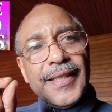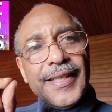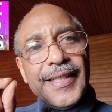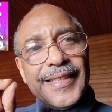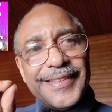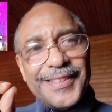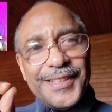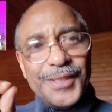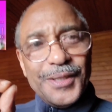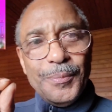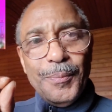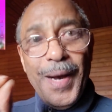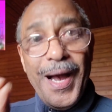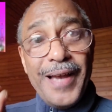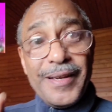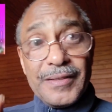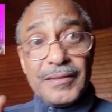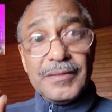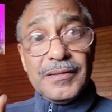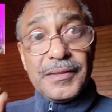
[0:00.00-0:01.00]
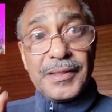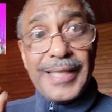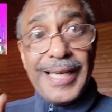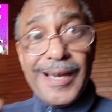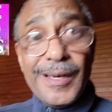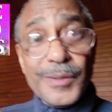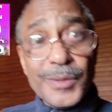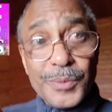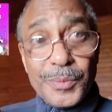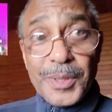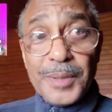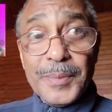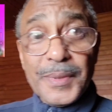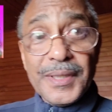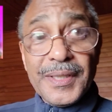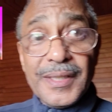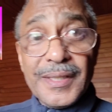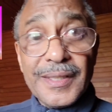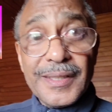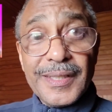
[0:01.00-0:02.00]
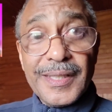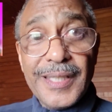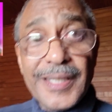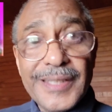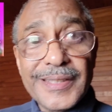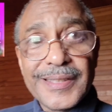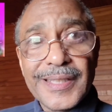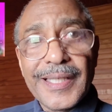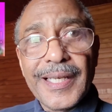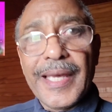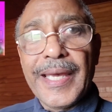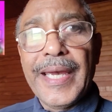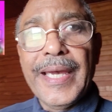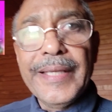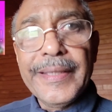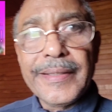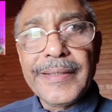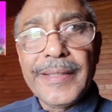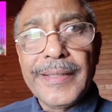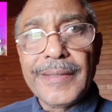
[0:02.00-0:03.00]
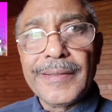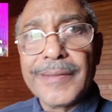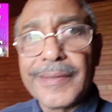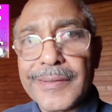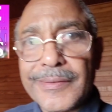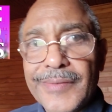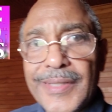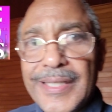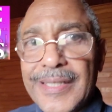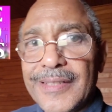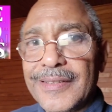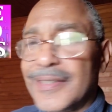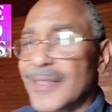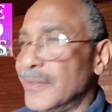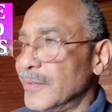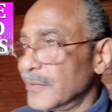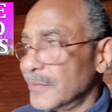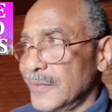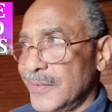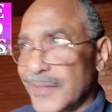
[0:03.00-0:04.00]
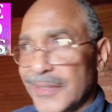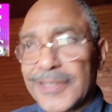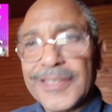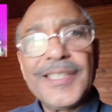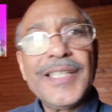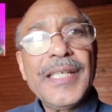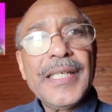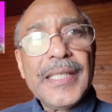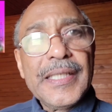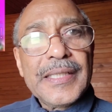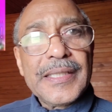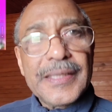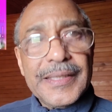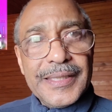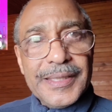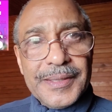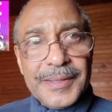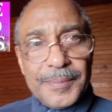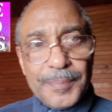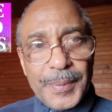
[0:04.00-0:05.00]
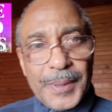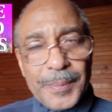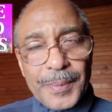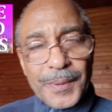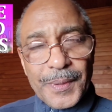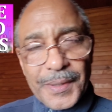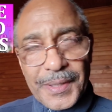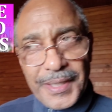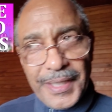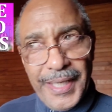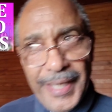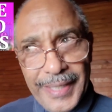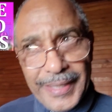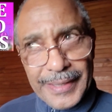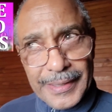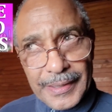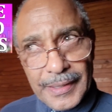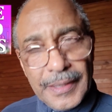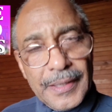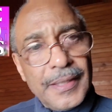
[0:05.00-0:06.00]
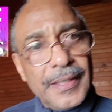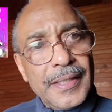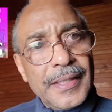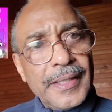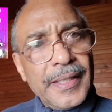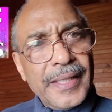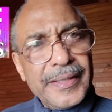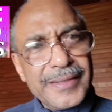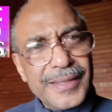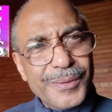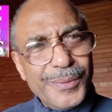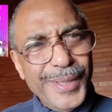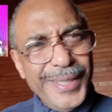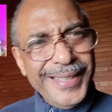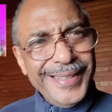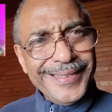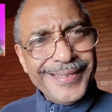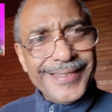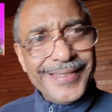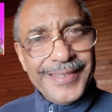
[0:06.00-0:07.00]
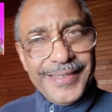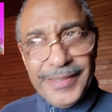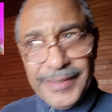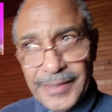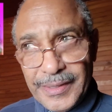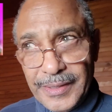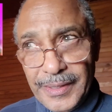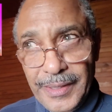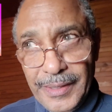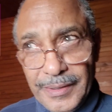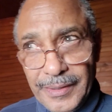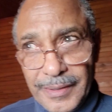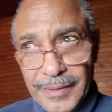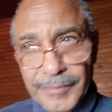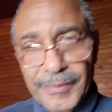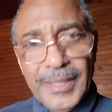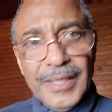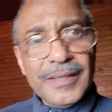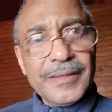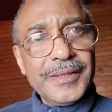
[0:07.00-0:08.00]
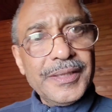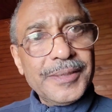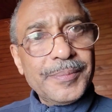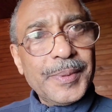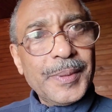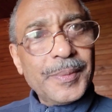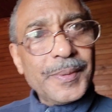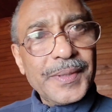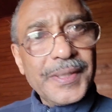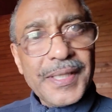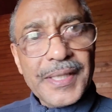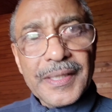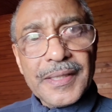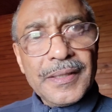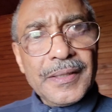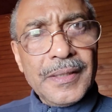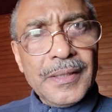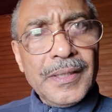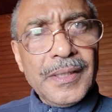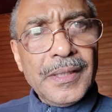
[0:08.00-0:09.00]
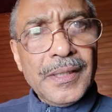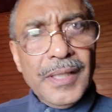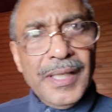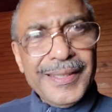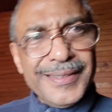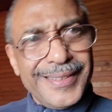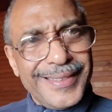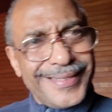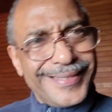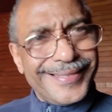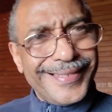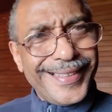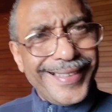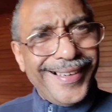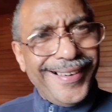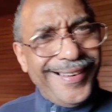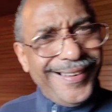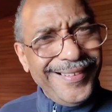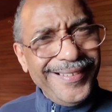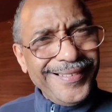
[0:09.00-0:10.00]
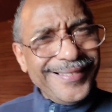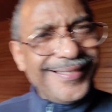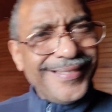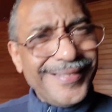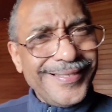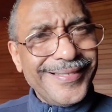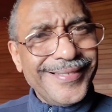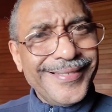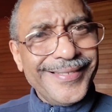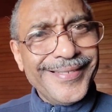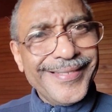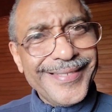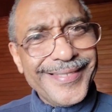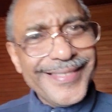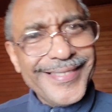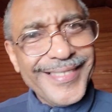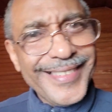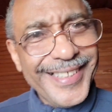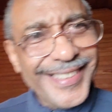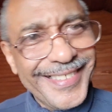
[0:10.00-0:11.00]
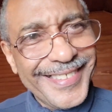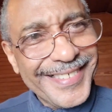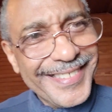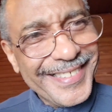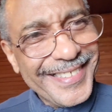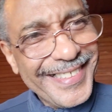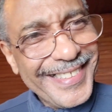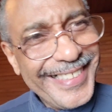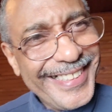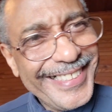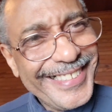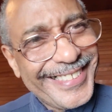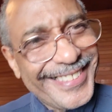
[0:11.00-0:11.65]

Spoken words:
Until Michael, the guy who was with me, he said, Anthony, look around. I looked and he said, these people are gay. I said, what? He said, yeah, look around. These people are gay. I said, they are? He